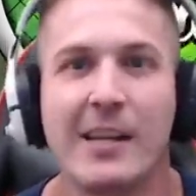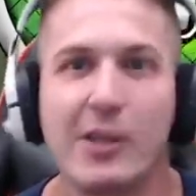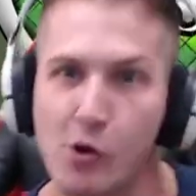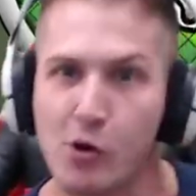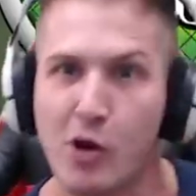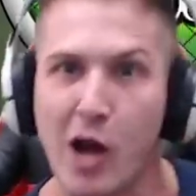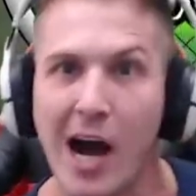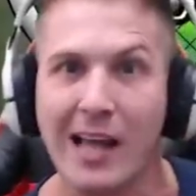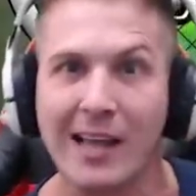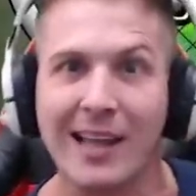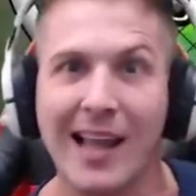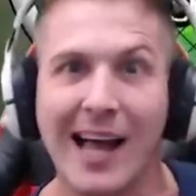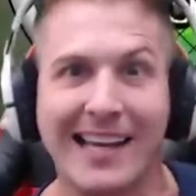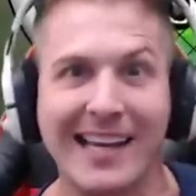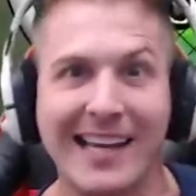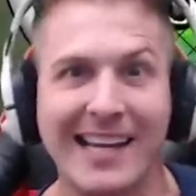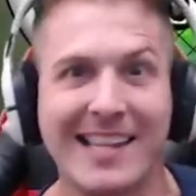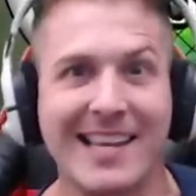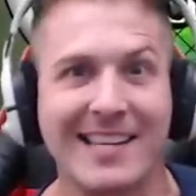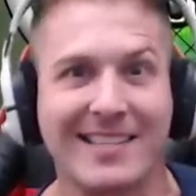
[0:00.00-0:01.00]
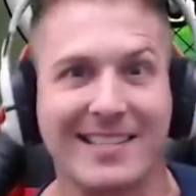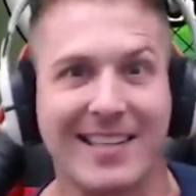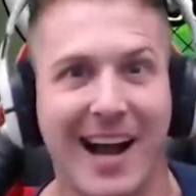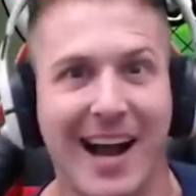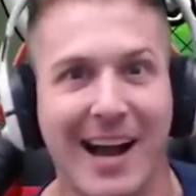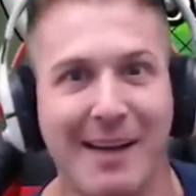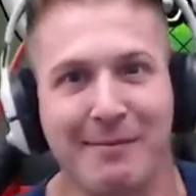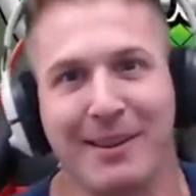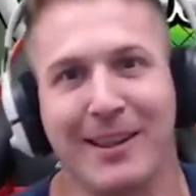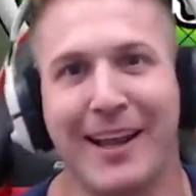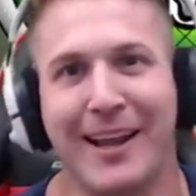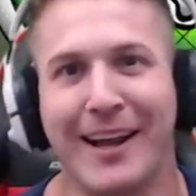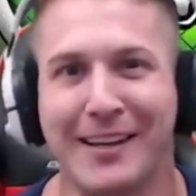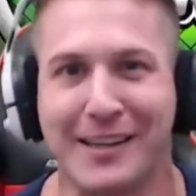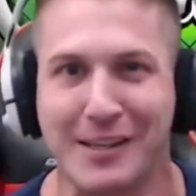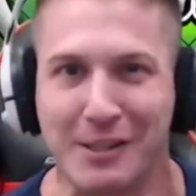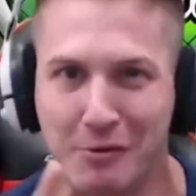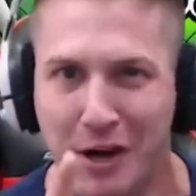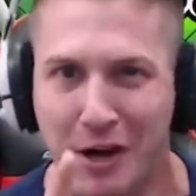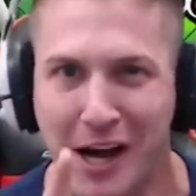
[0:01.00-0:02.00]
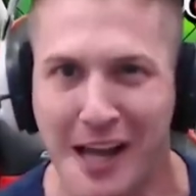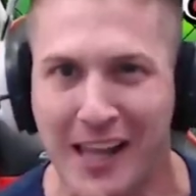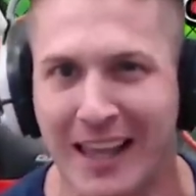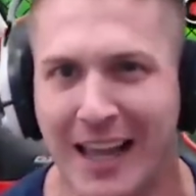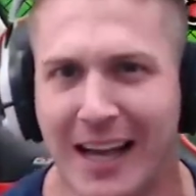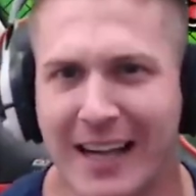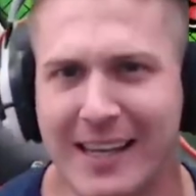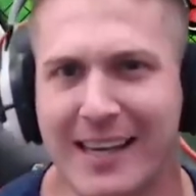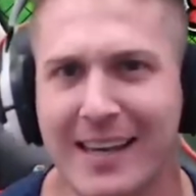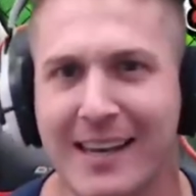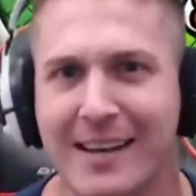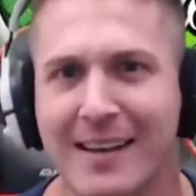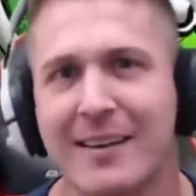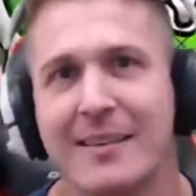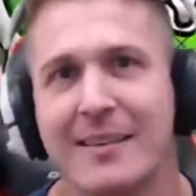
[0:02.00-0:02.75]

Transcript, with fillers: you got lucky this time, Luck. You got lucky.